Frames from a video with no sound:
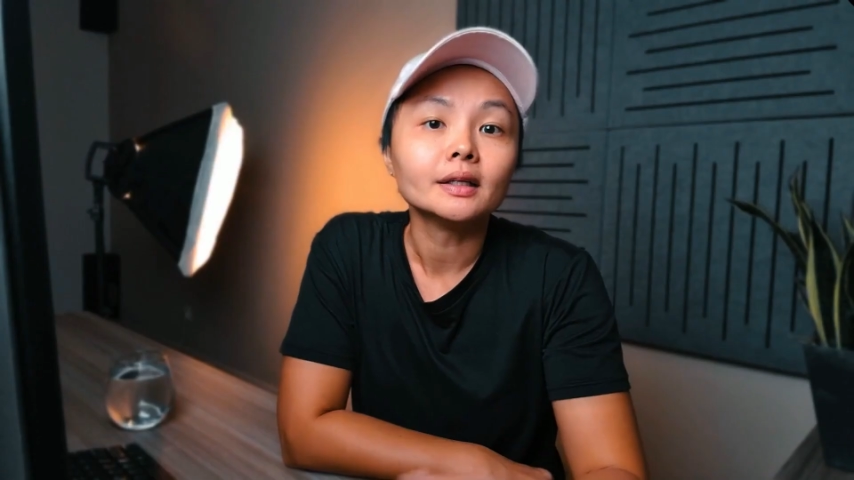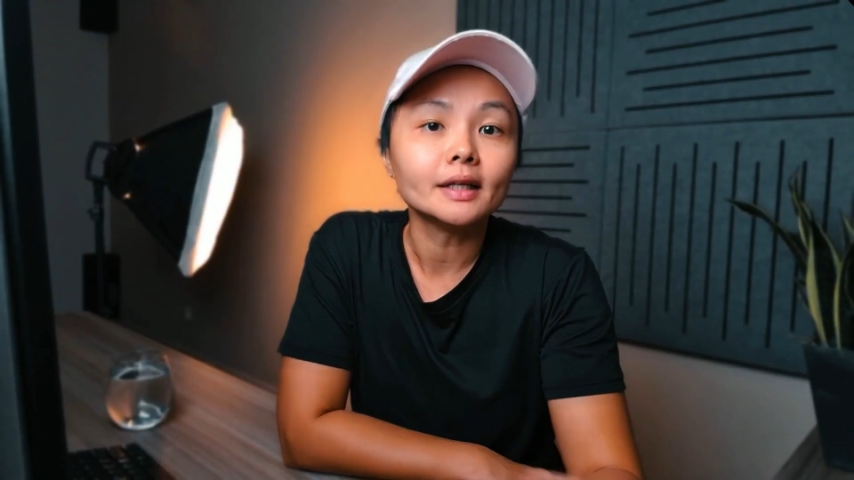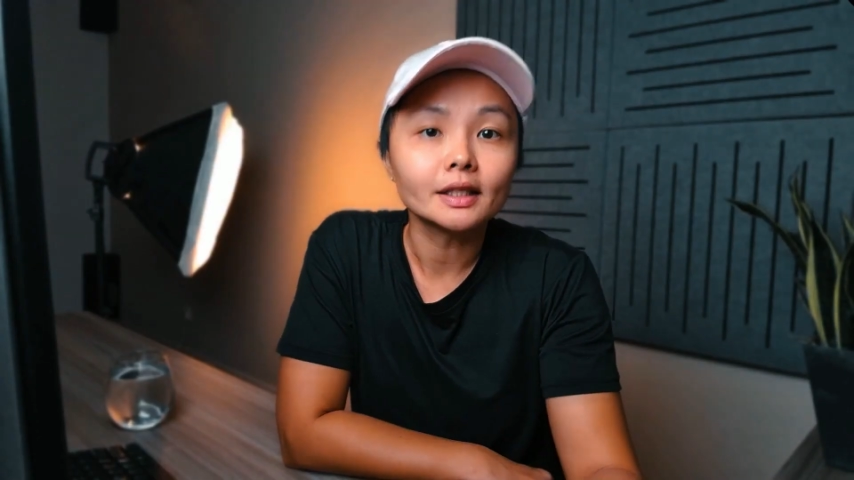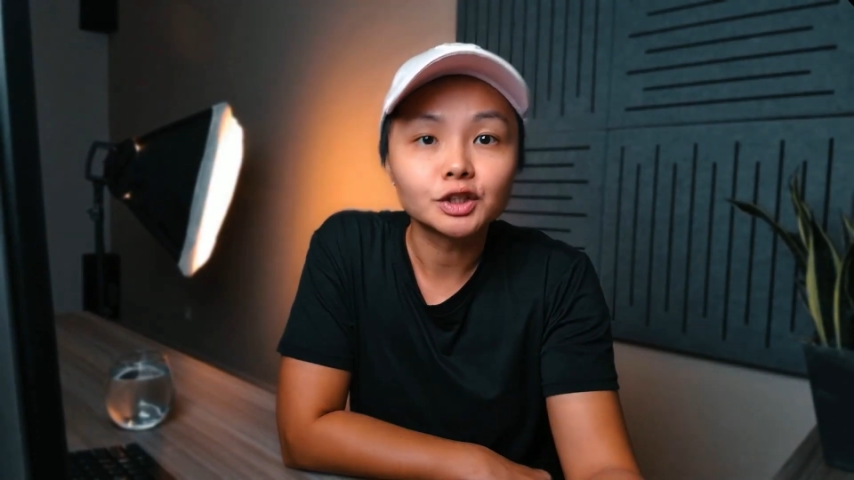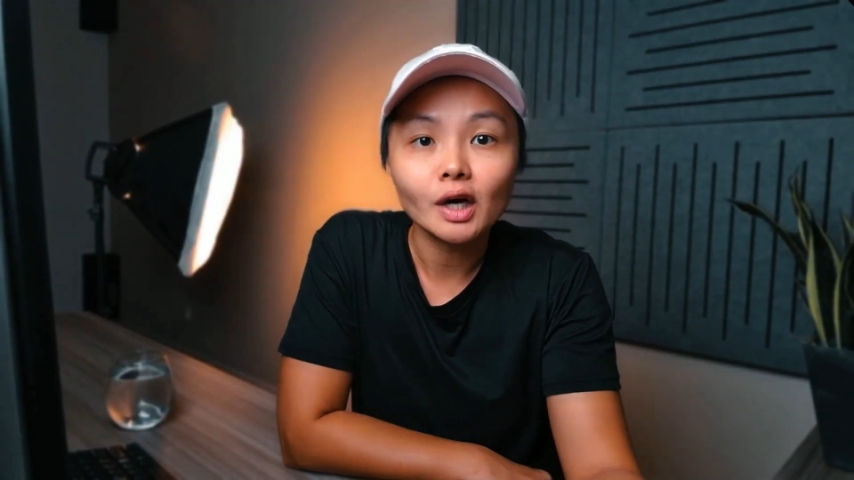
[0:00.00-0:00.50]

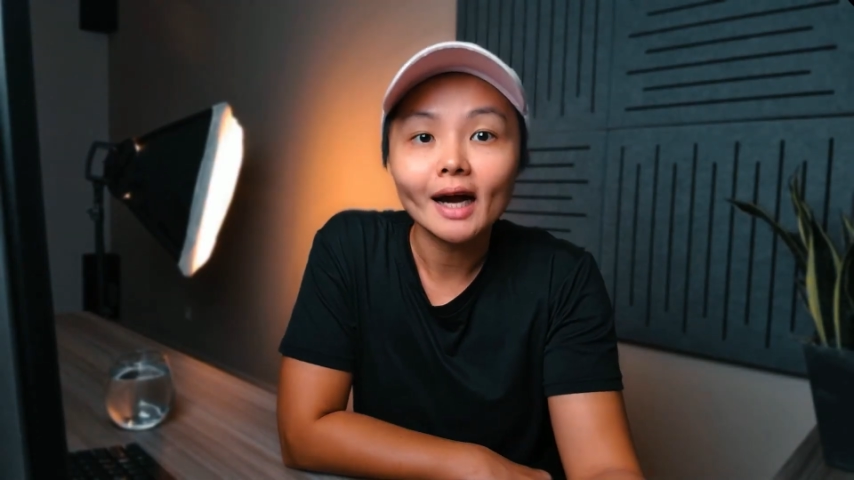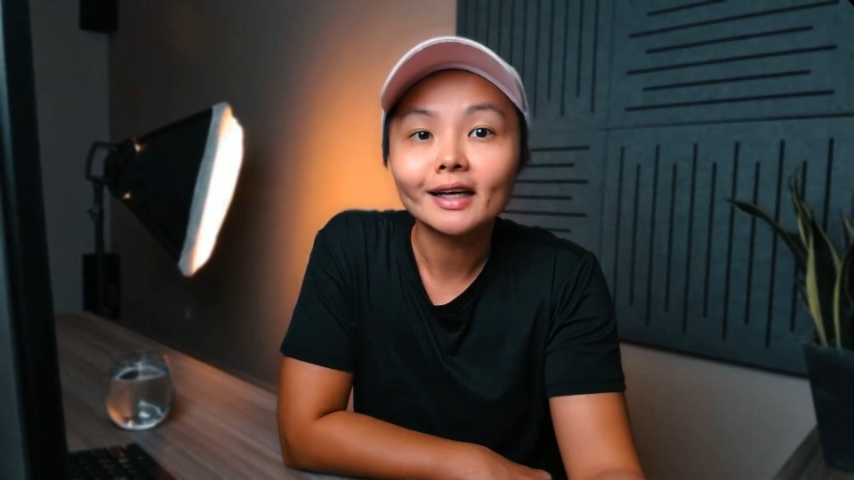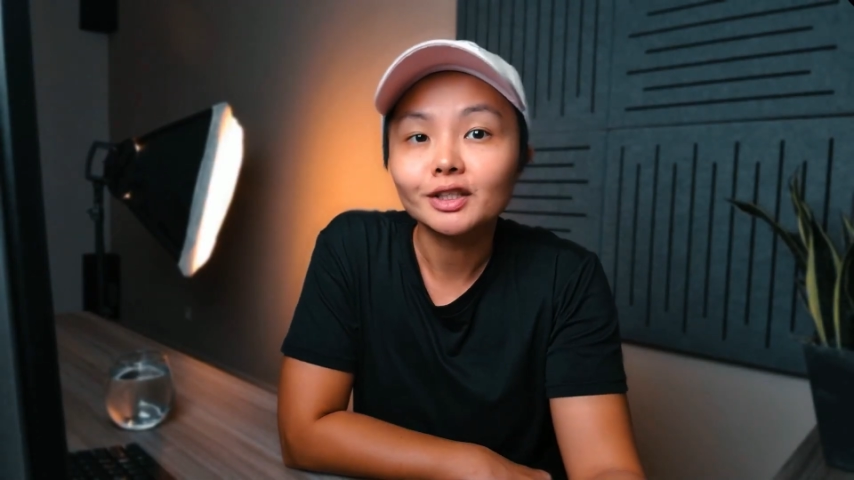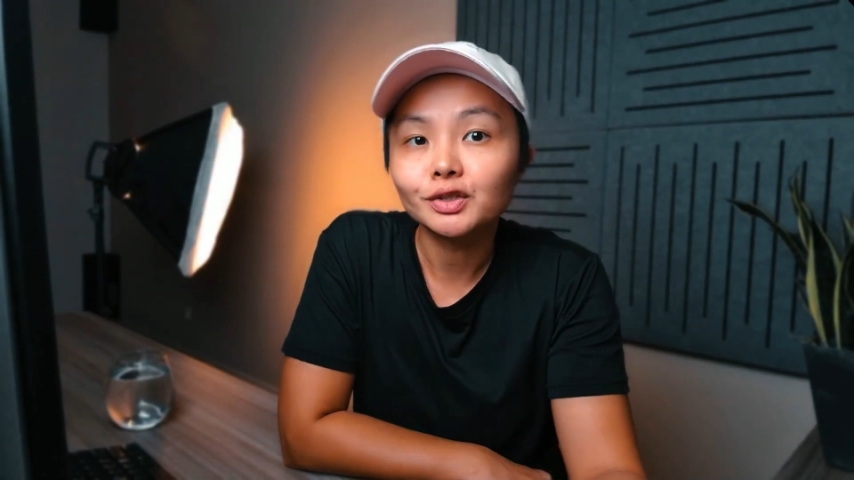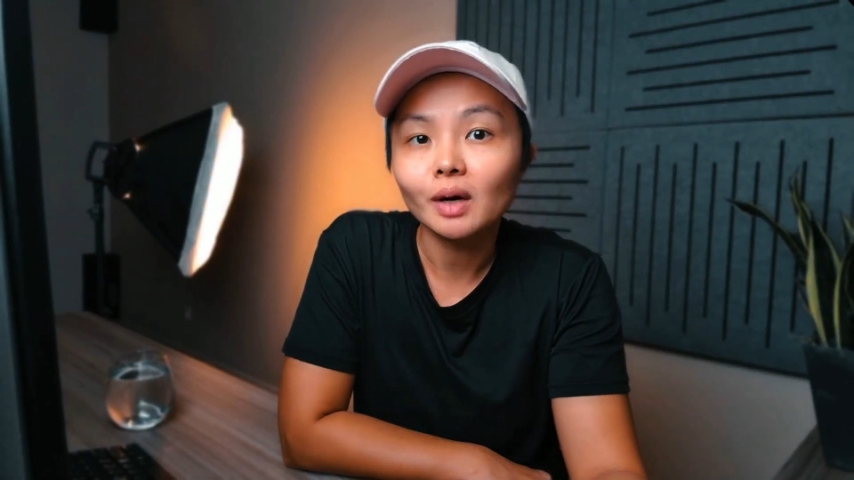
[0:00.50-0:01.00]
Their
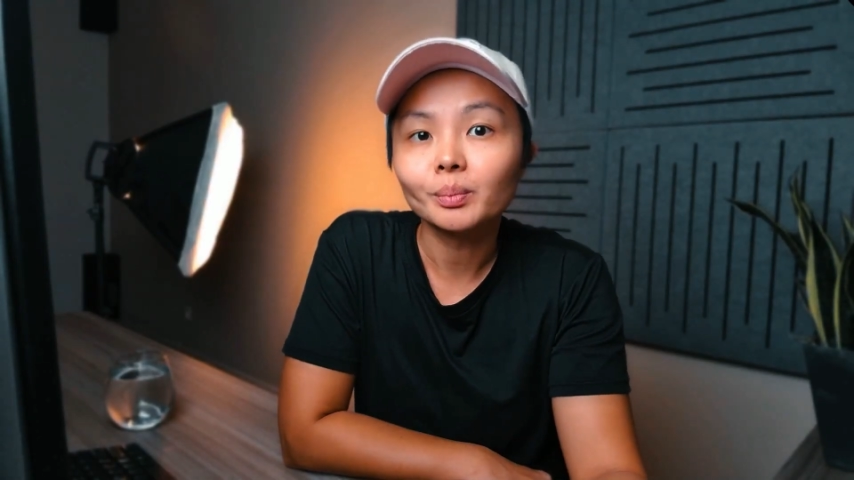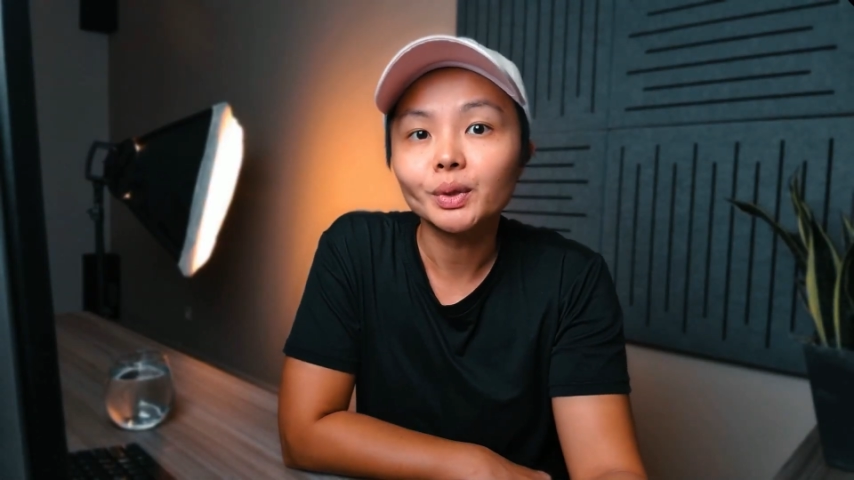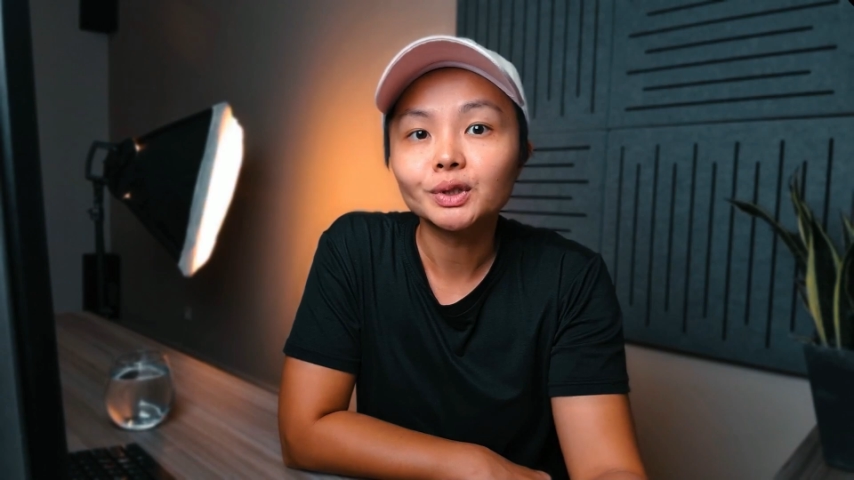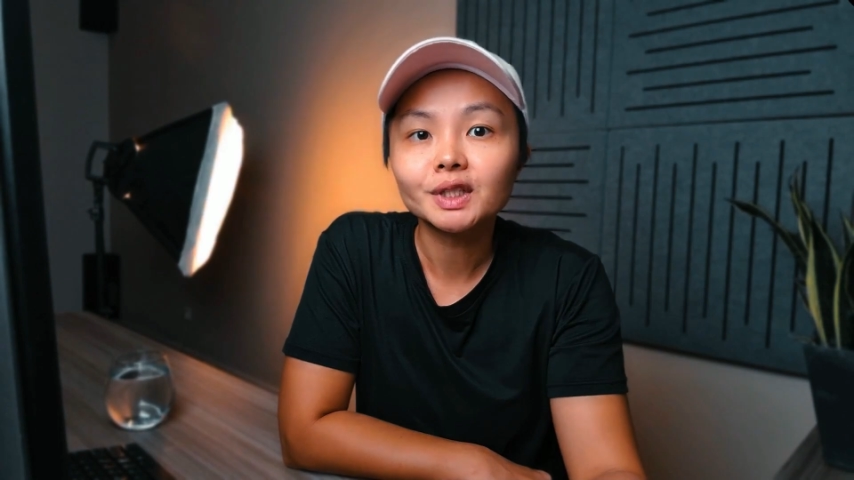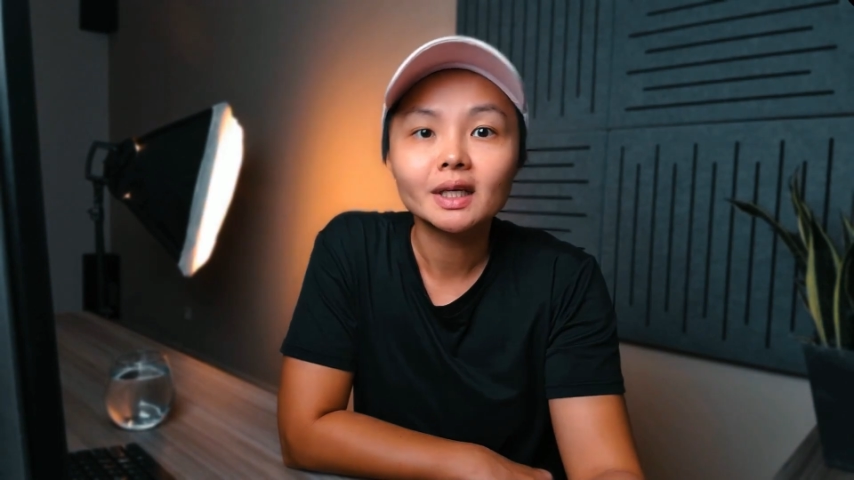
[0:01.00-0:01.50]
drag and drop
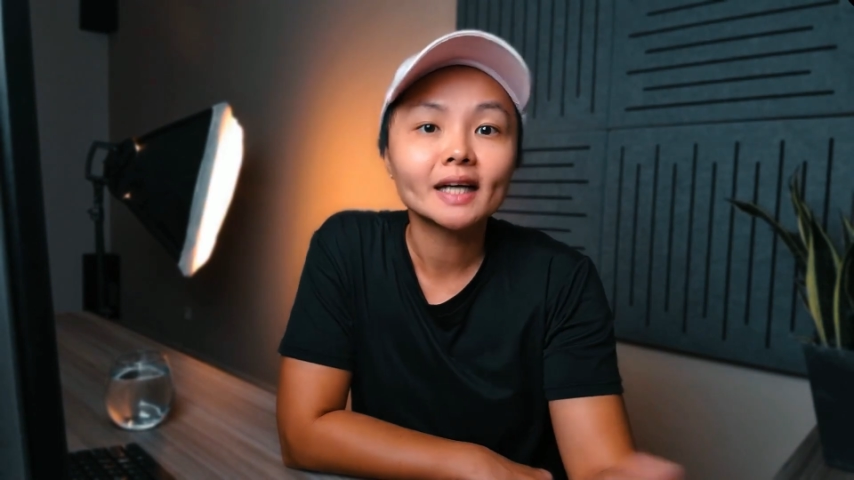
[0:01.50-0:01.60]
builder